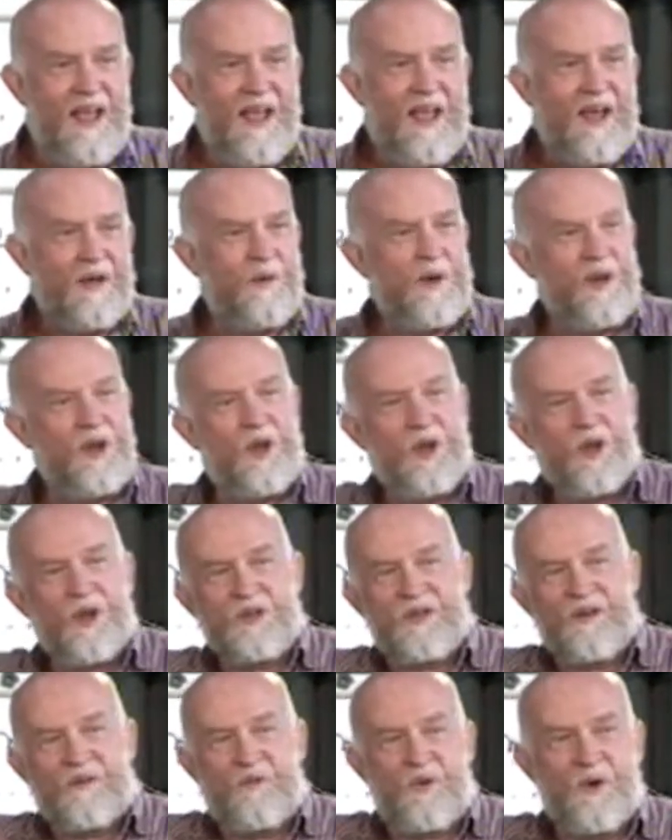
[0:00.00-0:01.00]
And when he heard
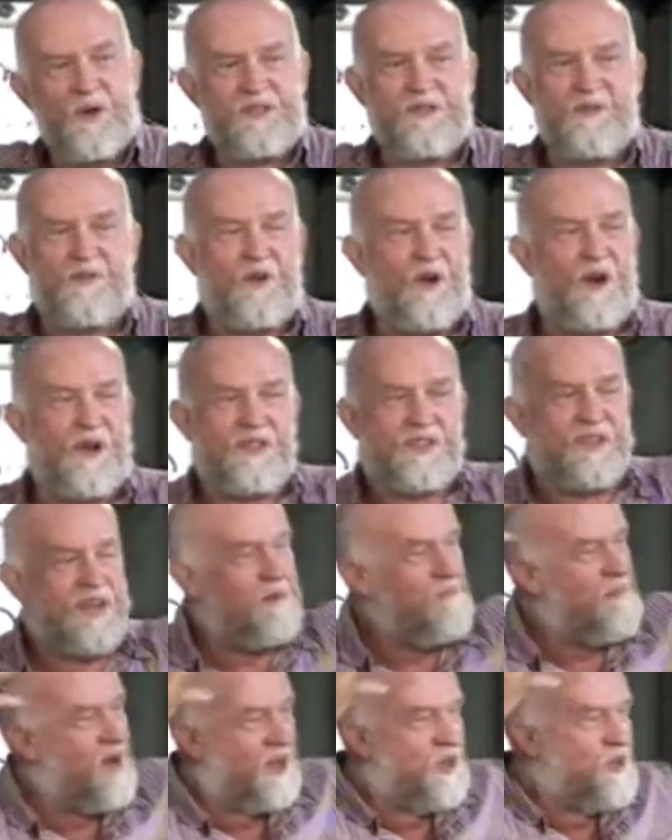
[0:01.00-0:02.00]
the voice of God
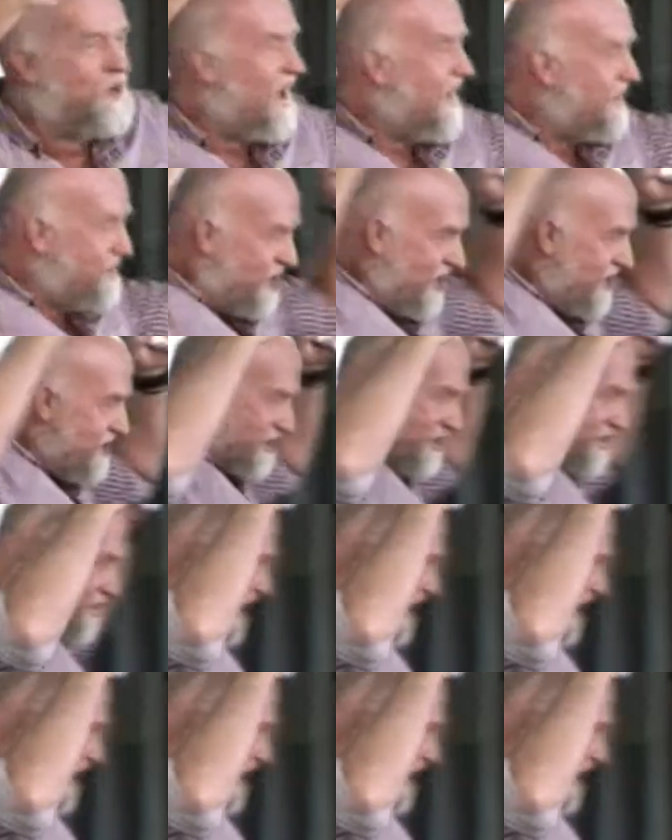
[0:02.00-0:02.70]
saying, man, you had Jesus,